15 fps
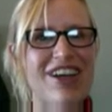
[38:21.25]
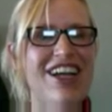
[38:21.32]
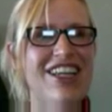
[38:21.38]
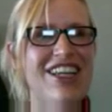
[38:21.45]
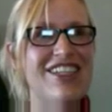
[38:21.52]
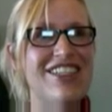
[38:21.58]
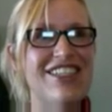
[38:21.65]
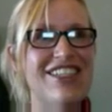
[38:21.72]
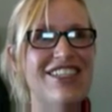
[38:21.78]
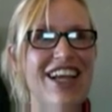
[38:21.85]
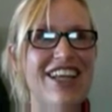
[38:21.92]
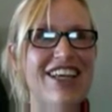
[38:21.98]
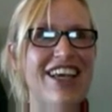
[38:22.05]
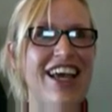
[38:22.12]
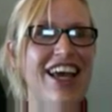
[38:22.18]
I didn't say you
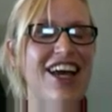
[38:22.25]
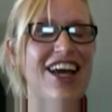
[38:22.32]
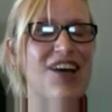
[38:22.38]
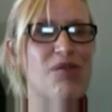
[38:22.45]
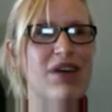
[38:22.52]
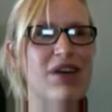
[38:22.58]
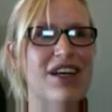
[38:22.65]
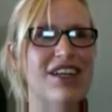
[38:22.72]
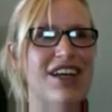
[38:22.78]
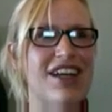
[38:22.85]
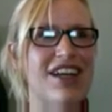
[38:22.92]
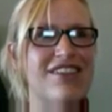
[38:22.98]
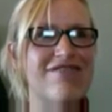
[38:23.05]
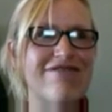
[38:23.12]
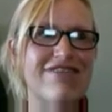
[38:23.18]
can't, but
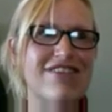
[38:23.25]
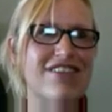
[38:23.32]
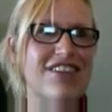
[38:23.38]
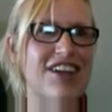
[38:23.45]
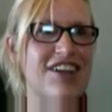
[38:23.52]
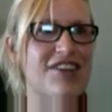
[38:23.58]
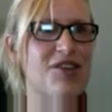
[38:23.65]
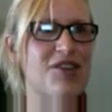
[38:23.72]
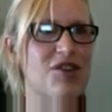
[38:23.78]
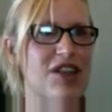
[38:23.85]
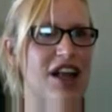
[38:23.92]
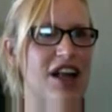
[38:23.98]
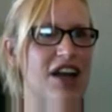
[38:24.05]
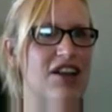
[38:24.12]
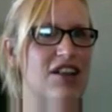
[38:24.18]
I don't know if you're
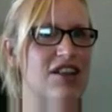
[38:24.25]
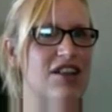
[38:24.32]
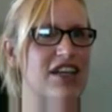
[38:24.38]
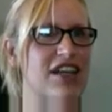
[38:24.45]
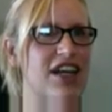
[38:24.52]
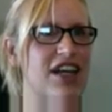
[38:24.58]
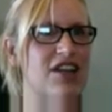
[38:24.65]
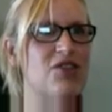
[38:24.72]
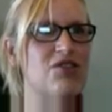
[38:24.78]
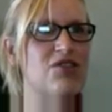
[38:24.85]
allowed to look at notes.